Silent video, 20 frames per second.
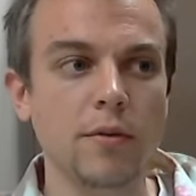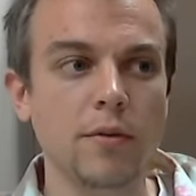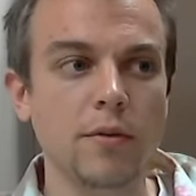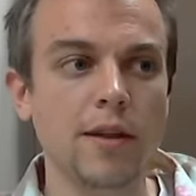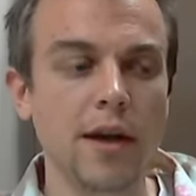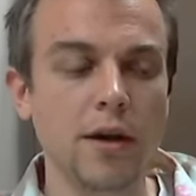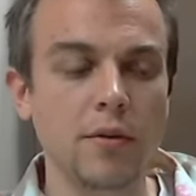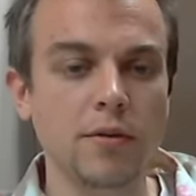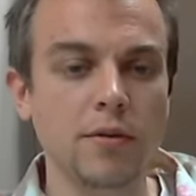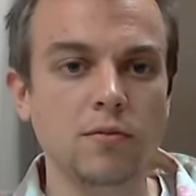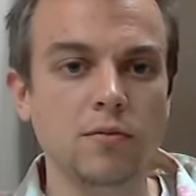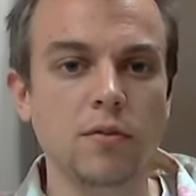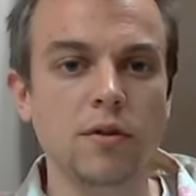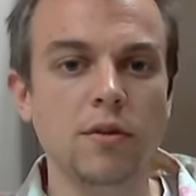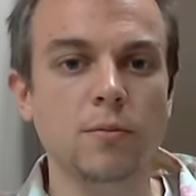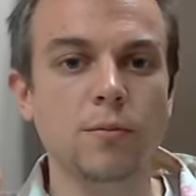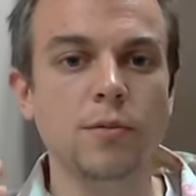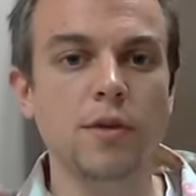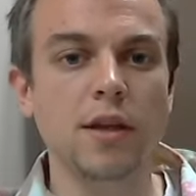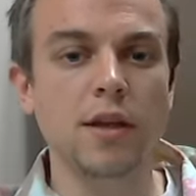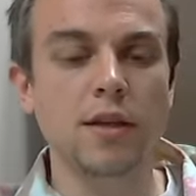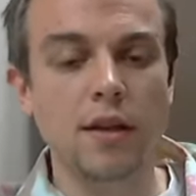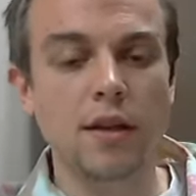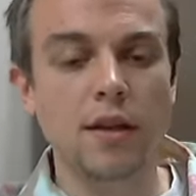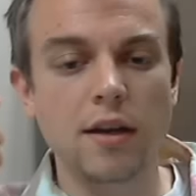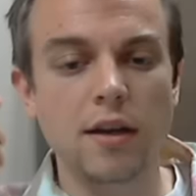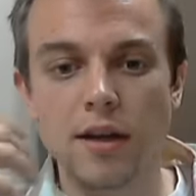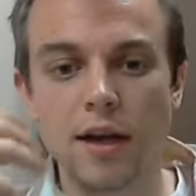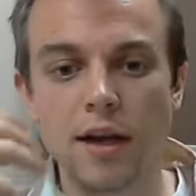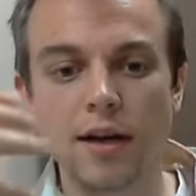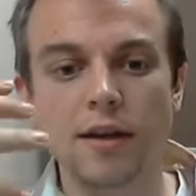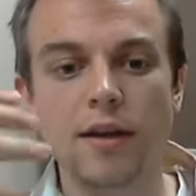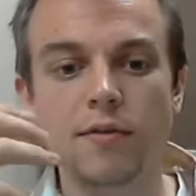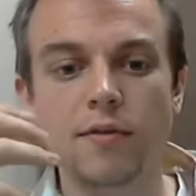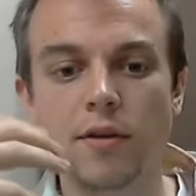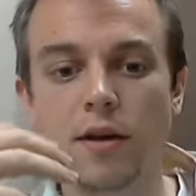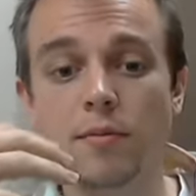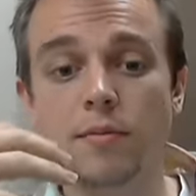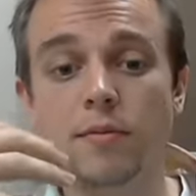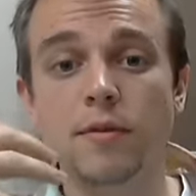and that was one thing that kind of gave a
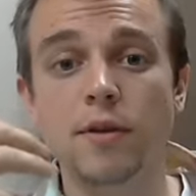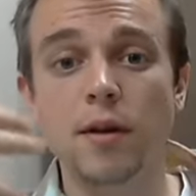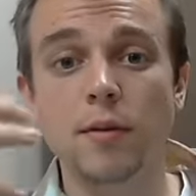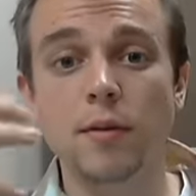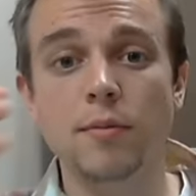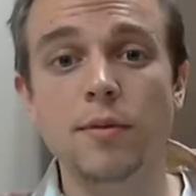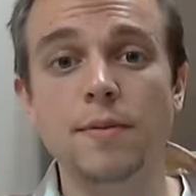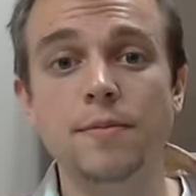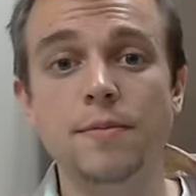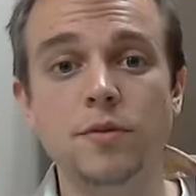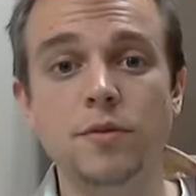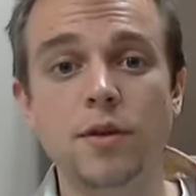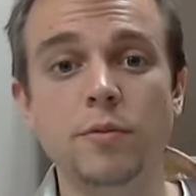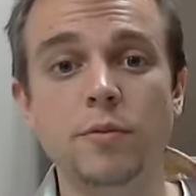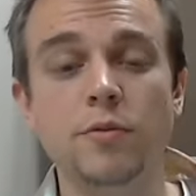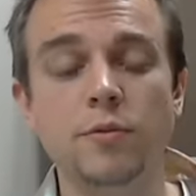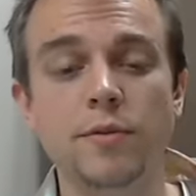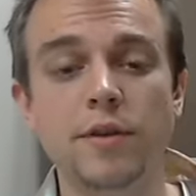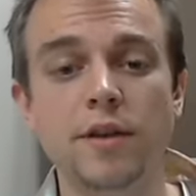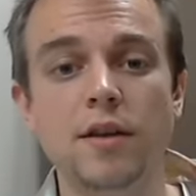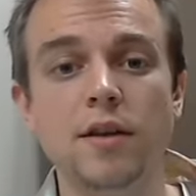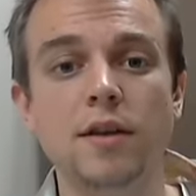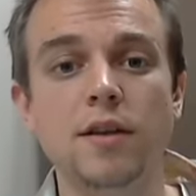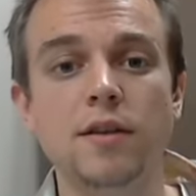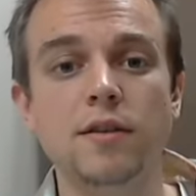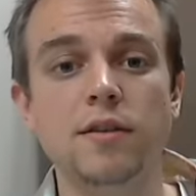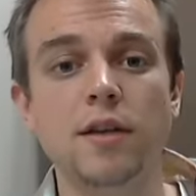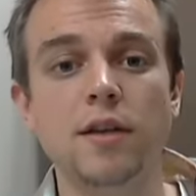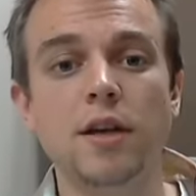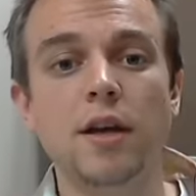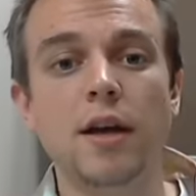couple people trouble, because